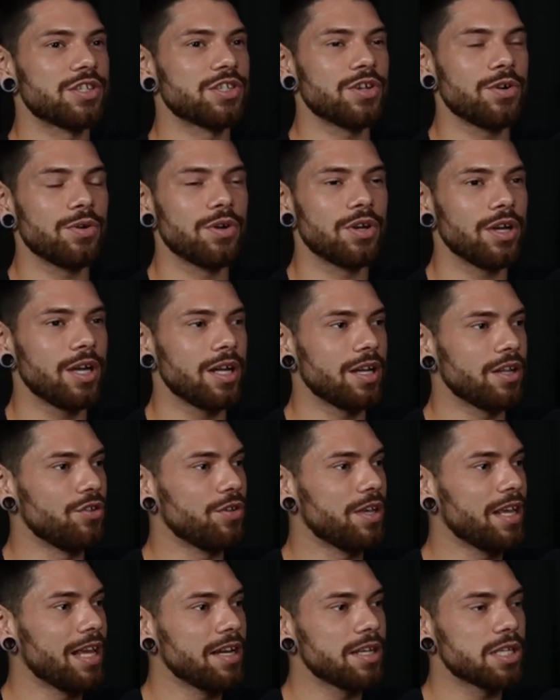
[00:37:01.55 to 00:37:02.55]
so good, and you
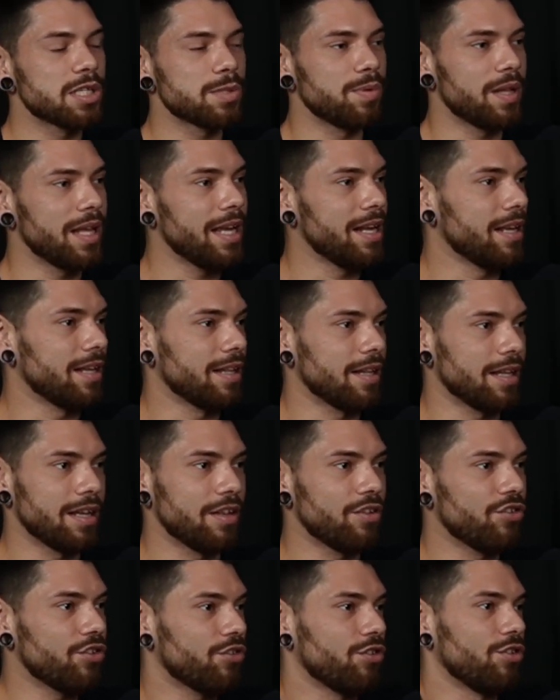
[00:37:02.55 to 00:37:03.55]
can't explain it. Like
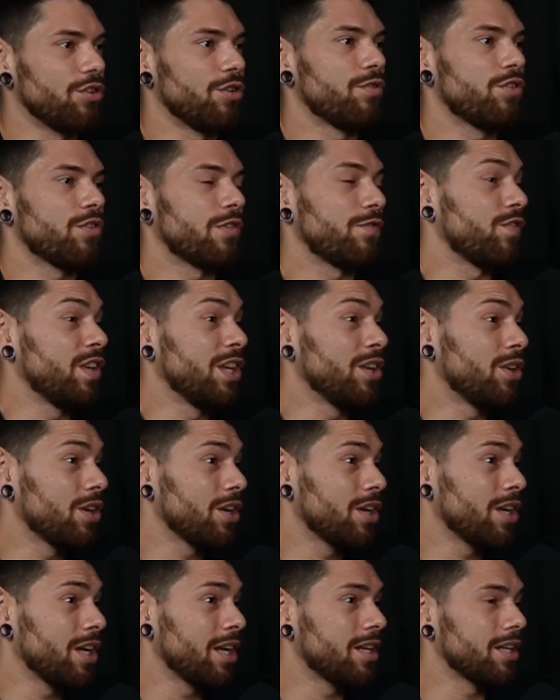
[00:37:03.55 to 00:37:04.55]
you just feel
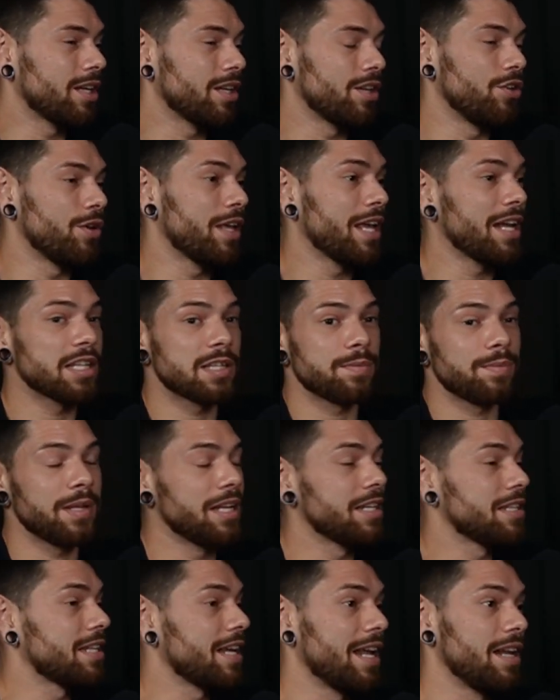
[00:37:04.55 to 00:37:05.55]
good, and you can't explain
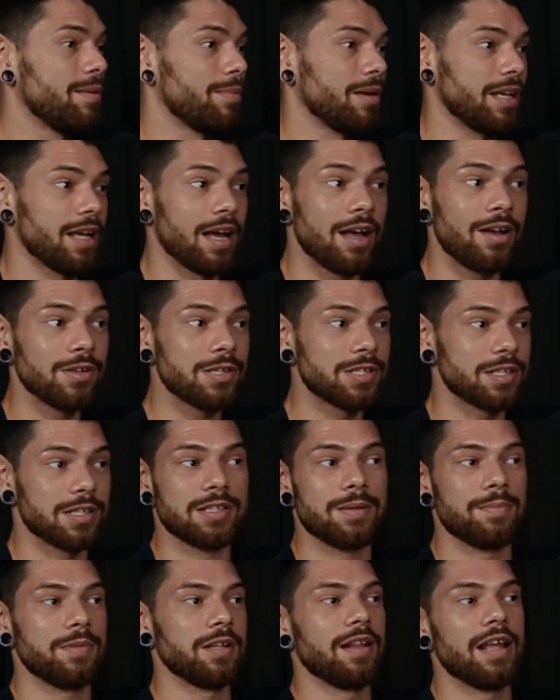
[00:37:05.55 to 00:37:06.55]
it to anybody else. It's
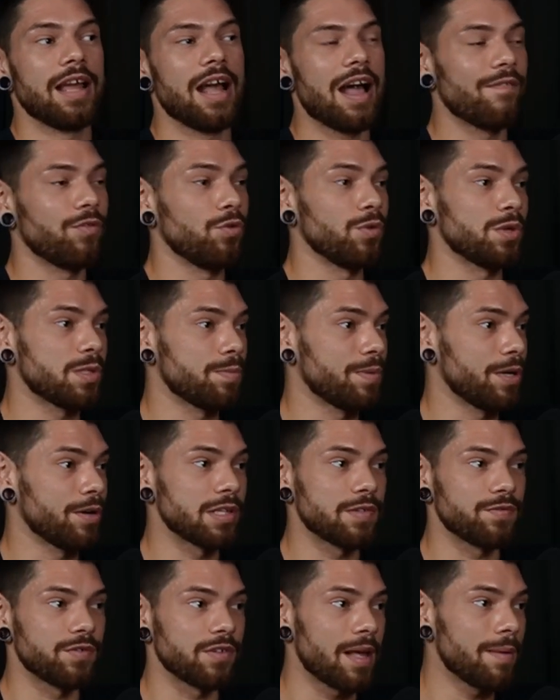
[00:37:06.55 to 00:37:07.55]
something they have to
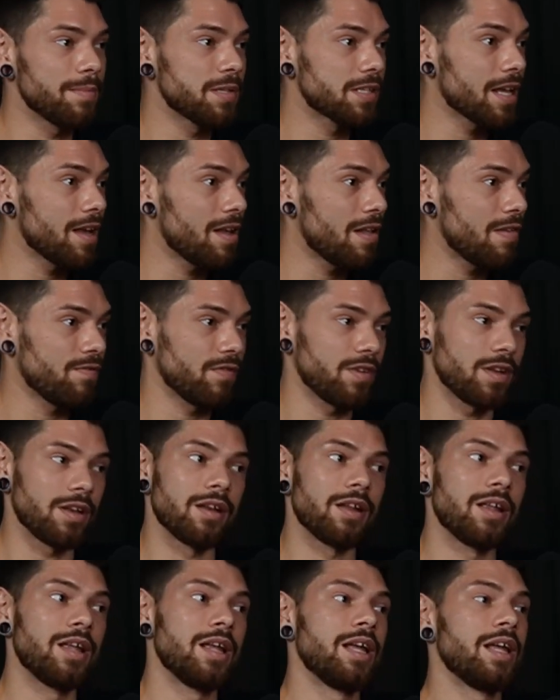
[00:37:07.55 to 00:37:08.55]
experience for themselves,
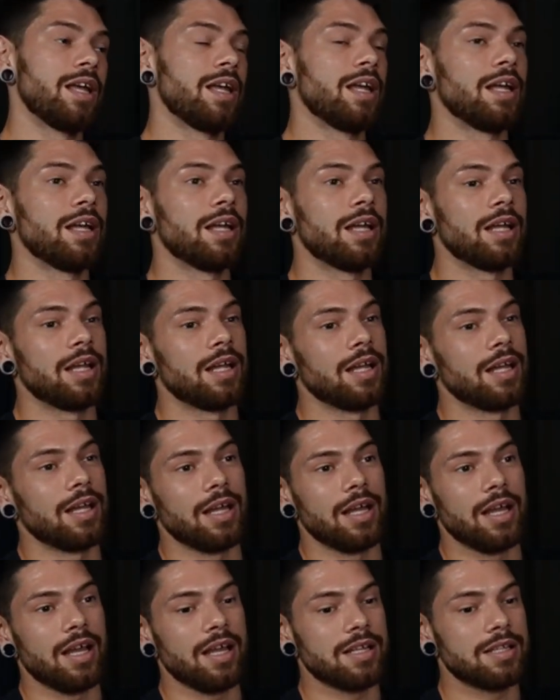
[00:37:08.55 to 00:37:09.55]
and
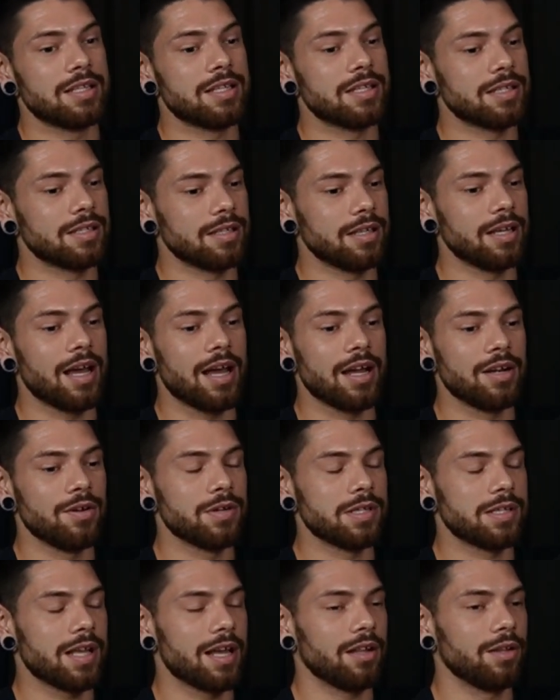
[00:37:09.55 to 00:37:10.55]
I know
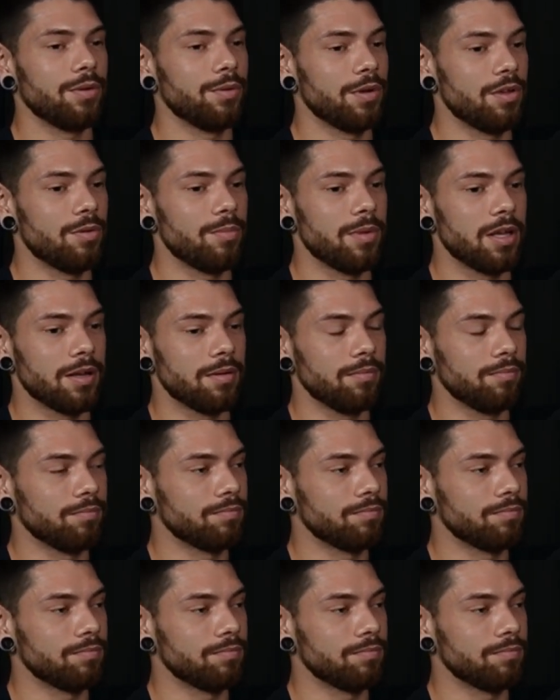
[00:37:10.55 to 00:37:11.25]
exactly what you mean.